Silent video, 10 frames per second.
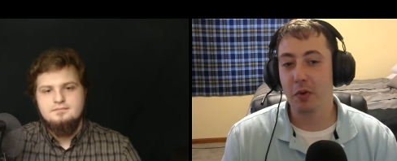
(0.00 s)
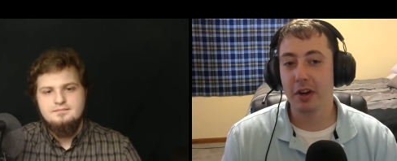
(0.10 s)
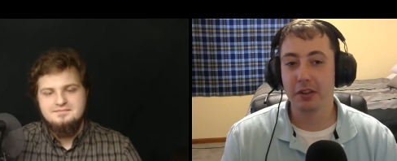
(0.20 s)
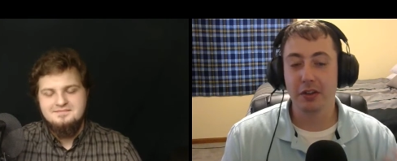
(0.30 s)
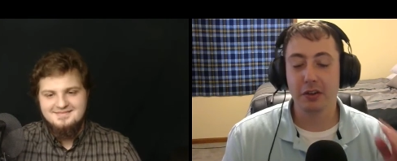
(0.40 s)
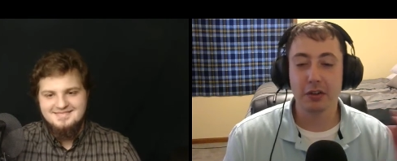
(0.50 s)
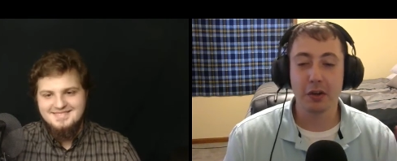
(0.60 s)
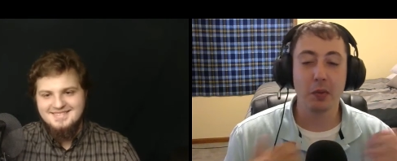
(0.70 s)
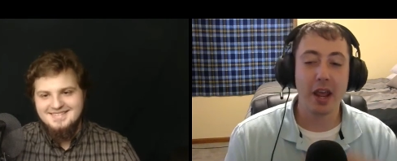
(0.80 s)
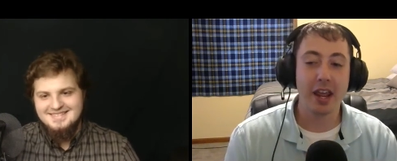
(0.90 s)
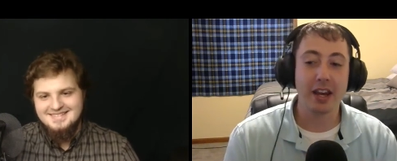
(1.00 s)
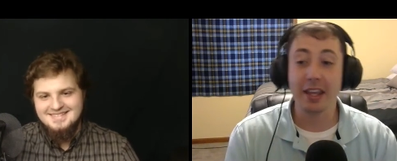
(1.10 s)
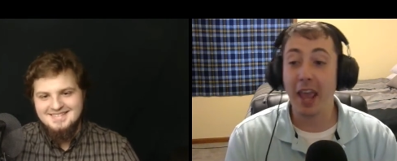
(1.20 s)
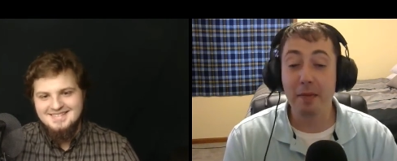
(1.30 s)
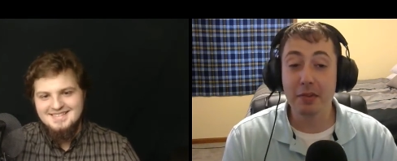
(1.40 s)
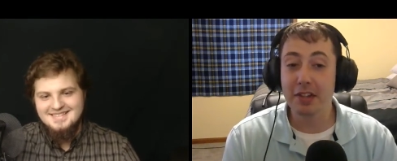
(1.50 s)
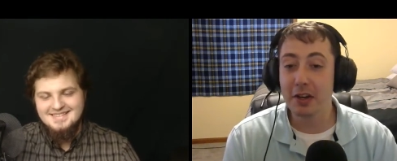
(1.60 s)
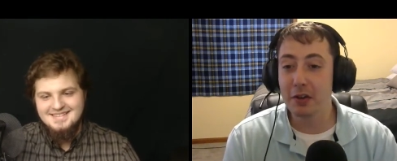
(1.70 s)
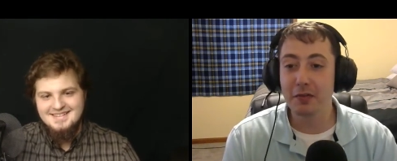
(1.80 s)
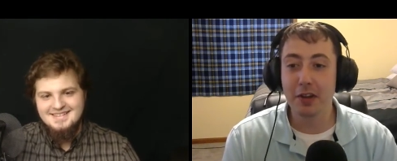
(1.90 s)
Speaker 1: Is there a certain way in game to
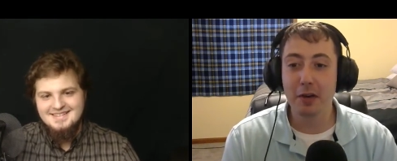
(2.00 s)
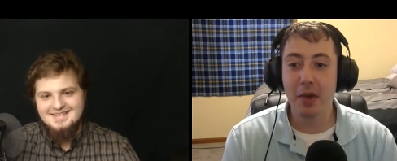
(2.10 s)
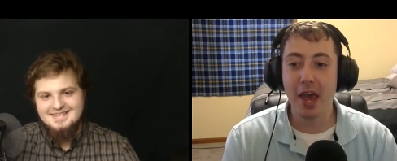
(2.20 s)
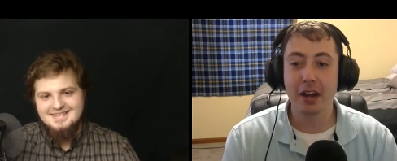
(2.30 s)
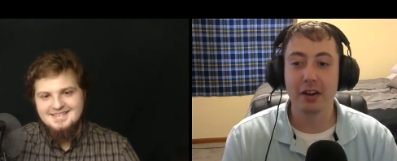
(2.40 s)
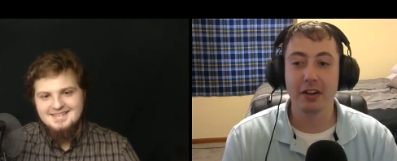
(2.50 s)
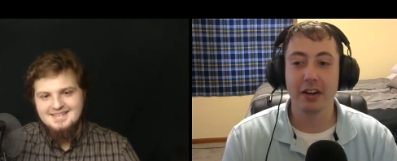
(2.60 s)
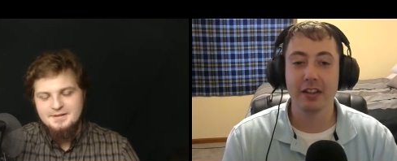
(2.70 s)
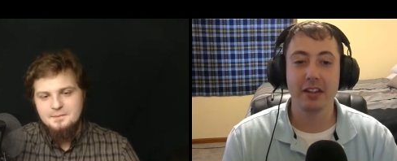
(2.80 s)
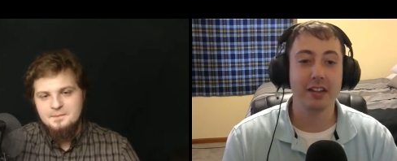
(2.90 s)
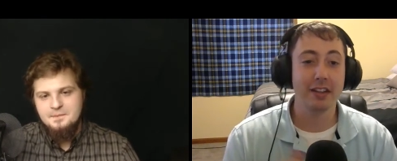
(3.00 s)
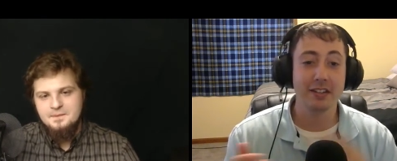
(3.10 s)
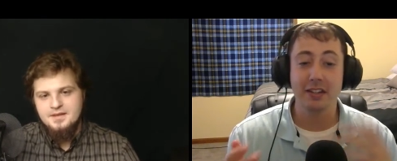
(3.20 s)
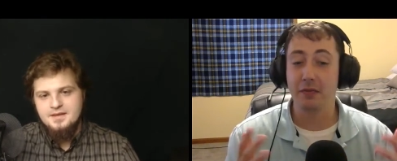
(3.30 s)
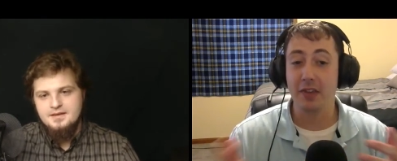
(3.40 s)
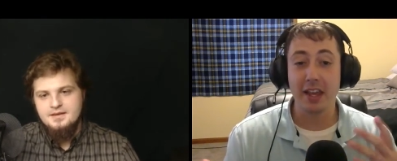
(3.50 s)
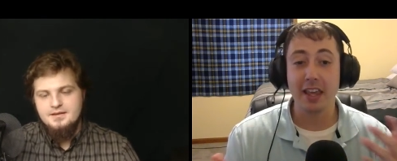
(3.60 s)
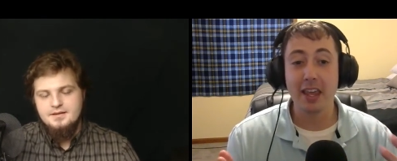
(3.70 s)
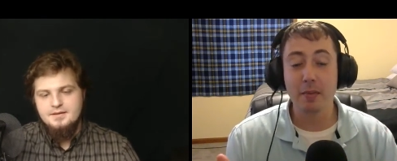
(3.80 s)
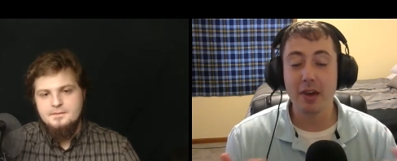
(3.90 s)
send you feedback or is this via
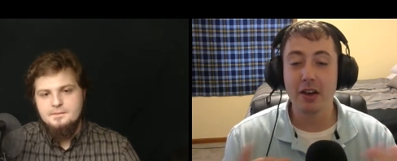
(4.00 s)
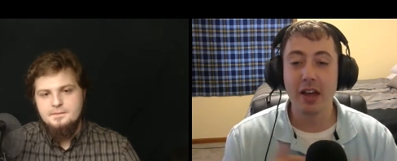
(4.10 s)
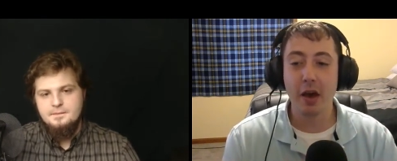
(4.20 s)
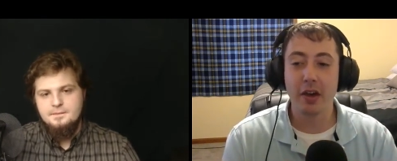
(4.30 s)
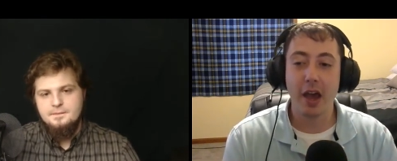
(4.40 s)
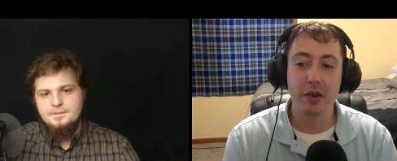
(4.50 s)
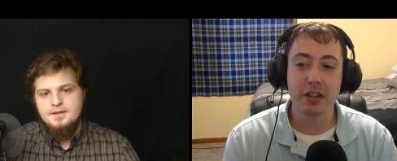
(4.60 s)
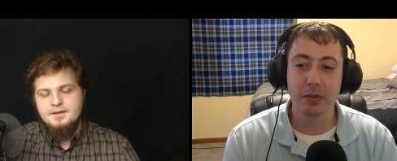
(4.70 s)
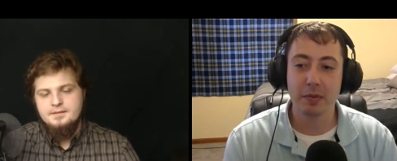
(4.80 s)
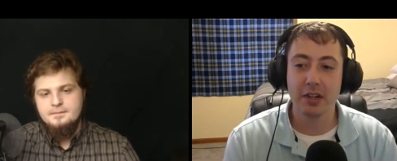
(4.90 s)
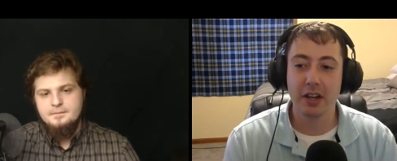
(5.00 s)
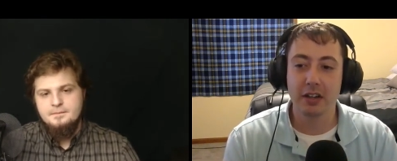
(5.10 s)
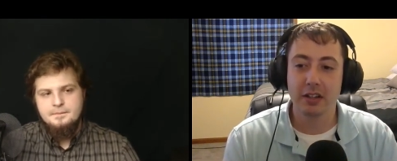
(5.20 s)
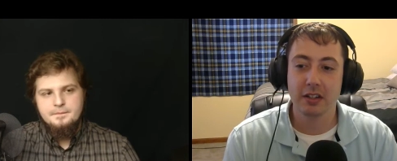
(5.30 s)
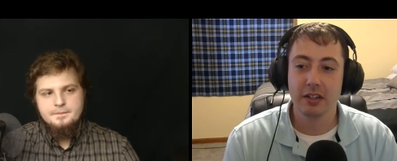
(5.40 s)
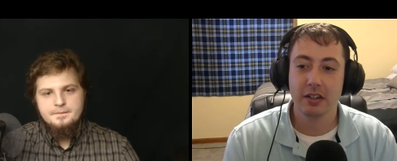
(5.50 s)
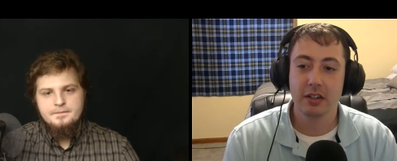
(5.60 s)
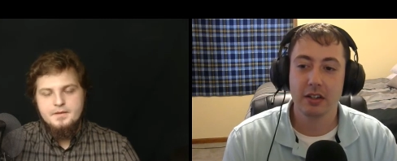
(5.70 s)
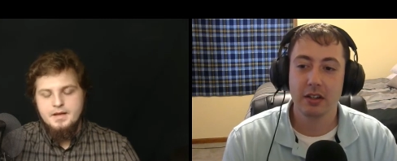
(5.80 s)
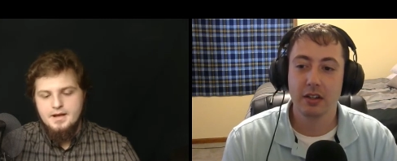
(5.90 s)
email? How, how can this be done?
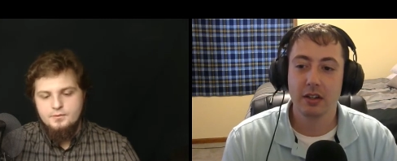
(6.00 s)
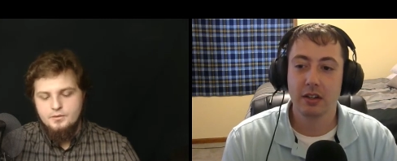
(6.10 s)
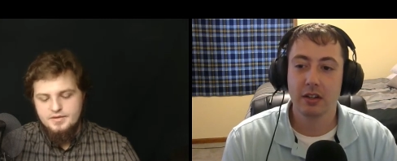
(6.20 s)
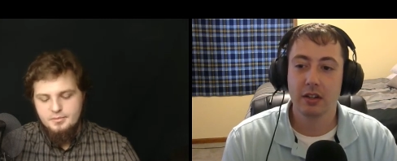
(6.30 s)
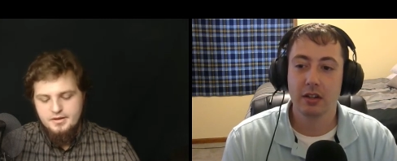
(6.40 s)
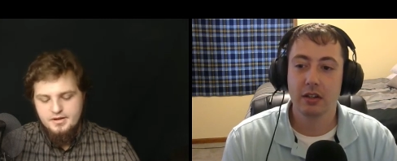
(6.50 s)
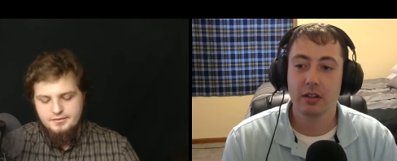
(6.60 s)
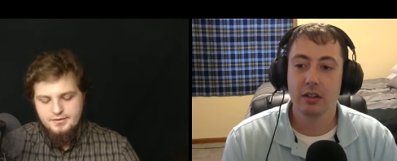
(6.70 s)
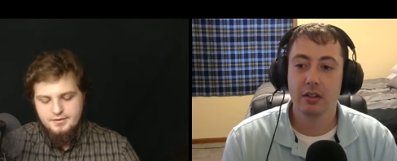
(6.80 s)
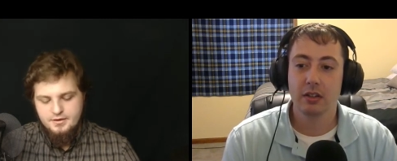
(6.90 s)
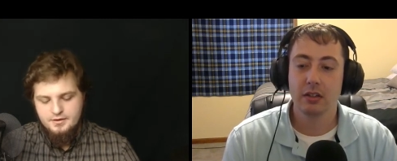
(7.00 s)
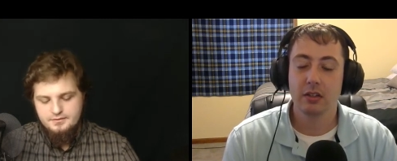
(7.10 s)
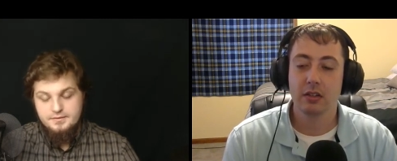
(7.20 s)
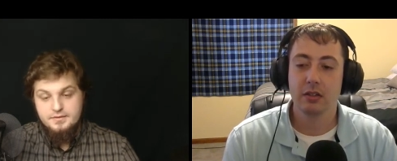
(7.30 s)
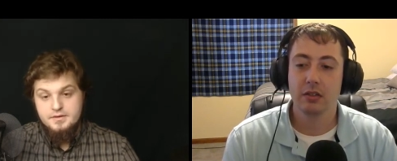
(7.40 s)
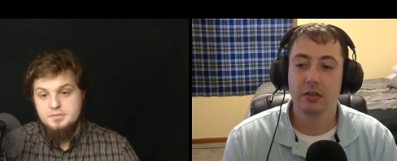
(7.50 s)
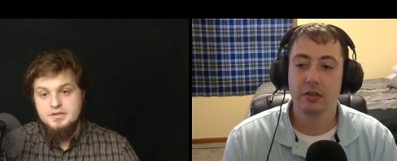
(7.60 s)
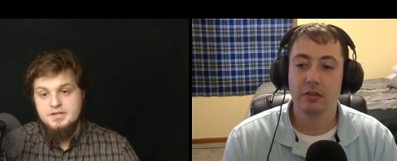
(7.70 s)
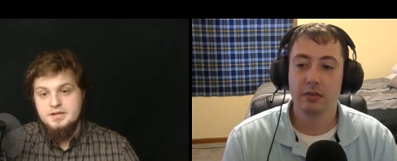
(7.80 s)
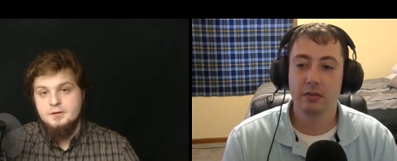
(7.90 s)
Speaker 2: Uh, well, the benefit of this
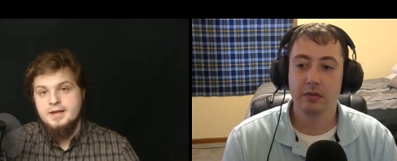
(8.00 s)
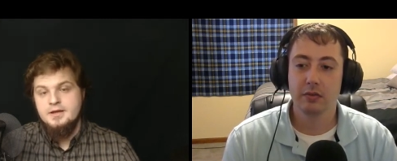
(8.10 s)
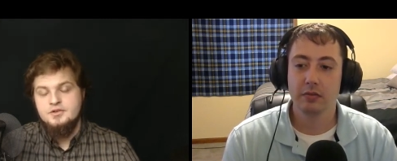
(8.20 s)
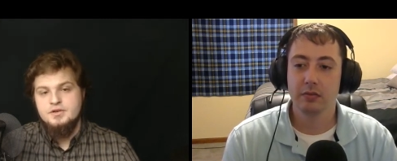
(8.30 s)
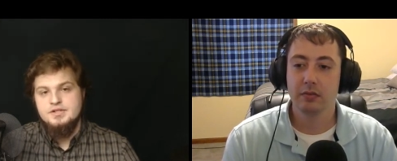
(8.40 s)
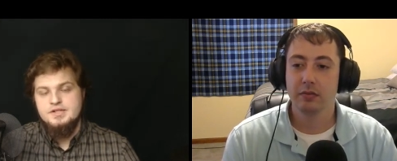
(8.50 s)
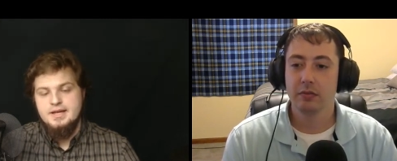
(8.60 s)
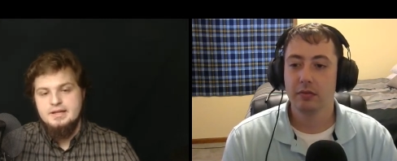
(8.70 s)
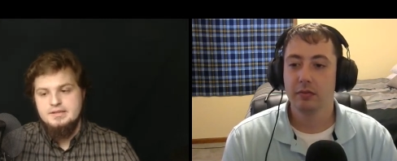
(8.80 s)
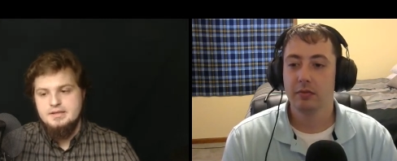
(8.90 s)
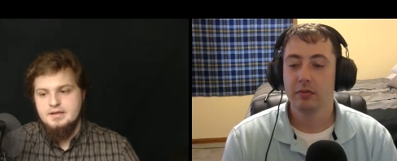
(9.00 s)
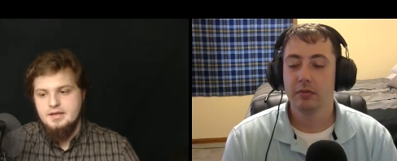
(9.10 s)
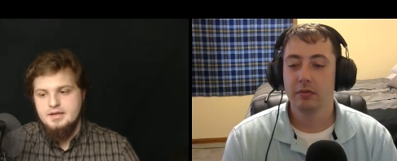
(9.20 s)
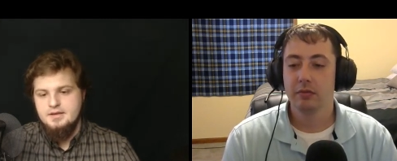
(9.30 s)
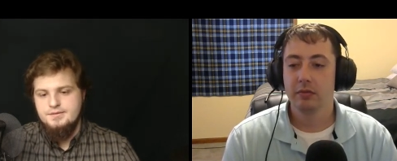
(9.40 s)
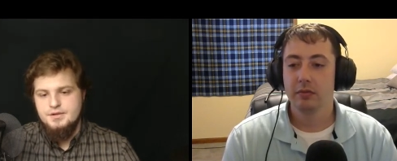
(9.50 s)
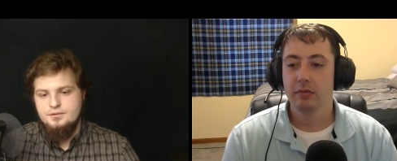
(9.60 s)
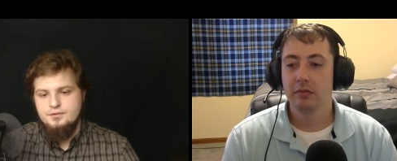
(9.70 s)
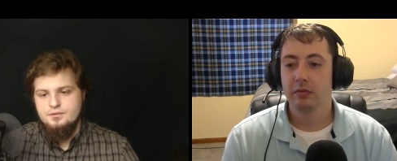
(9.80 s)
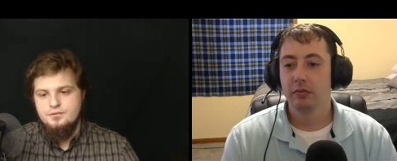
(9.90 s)
particular engine is that uh, it gives
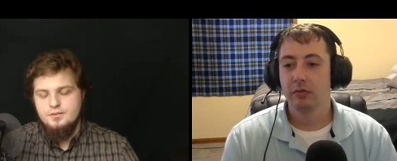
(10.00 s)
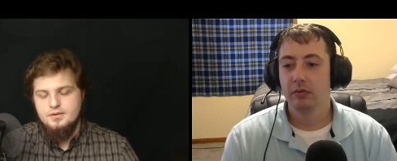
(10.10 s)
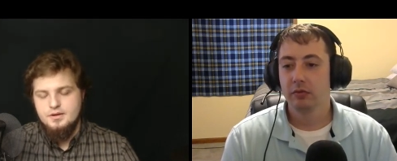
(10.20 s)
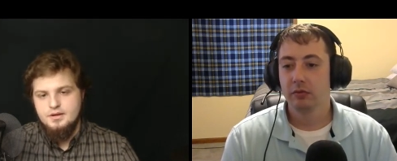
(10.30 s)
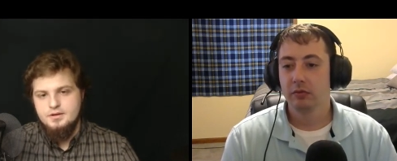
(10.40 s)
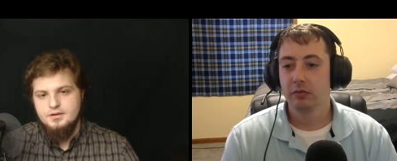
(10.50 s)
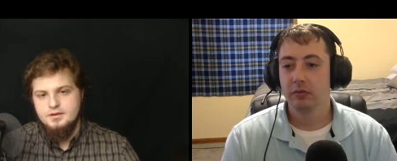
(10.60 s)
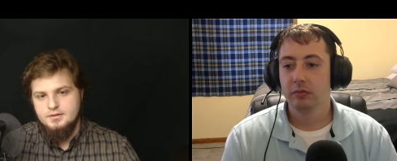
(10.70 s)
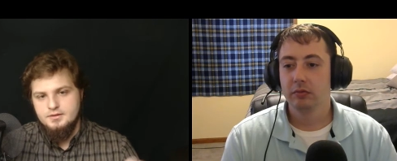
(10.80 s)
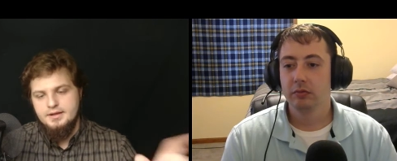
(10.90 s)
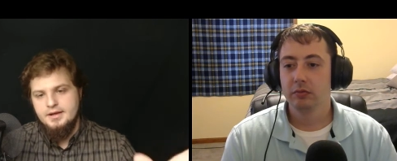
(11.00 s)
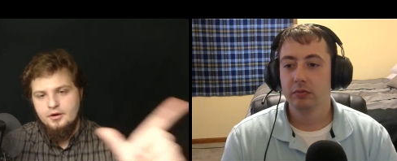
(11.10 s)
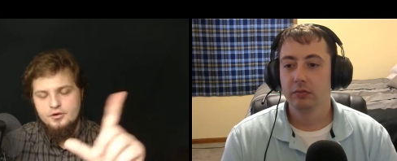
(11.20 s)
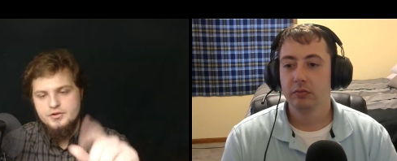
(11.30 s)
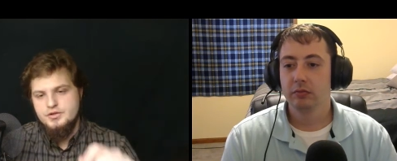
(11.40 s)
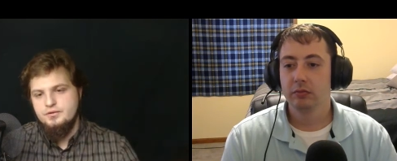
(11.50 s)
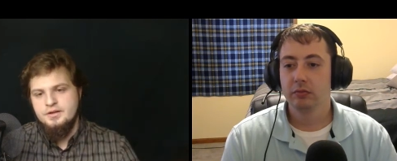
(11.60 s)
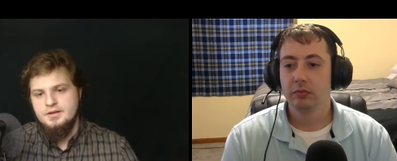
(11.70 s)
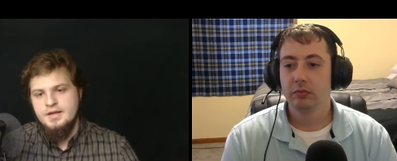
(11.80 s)
you uh, an error screen